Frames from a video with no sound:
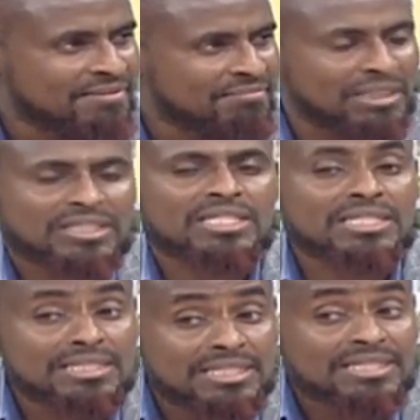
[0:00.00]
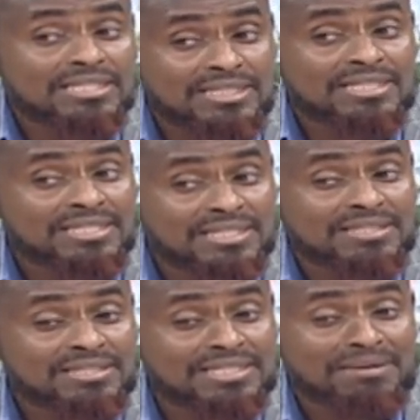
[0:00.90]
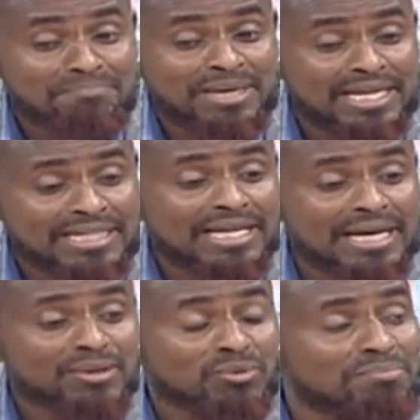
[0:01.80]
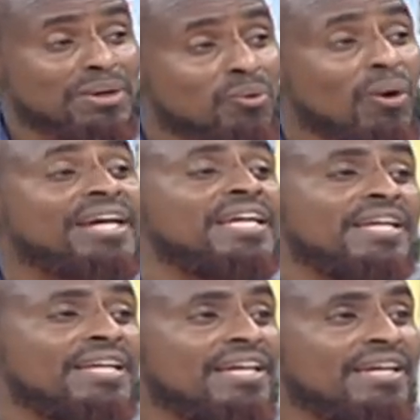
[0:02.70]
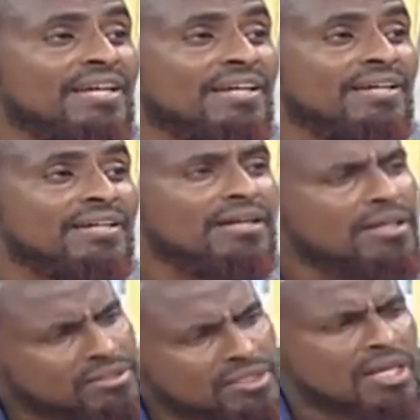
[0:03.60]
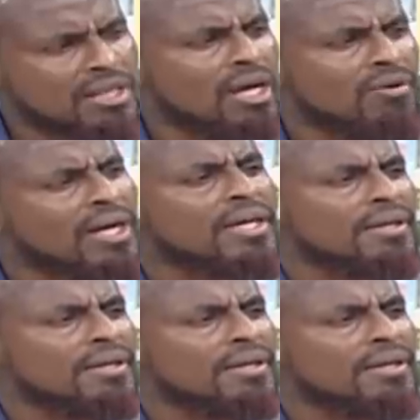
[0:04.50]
But the men and women working are still there working.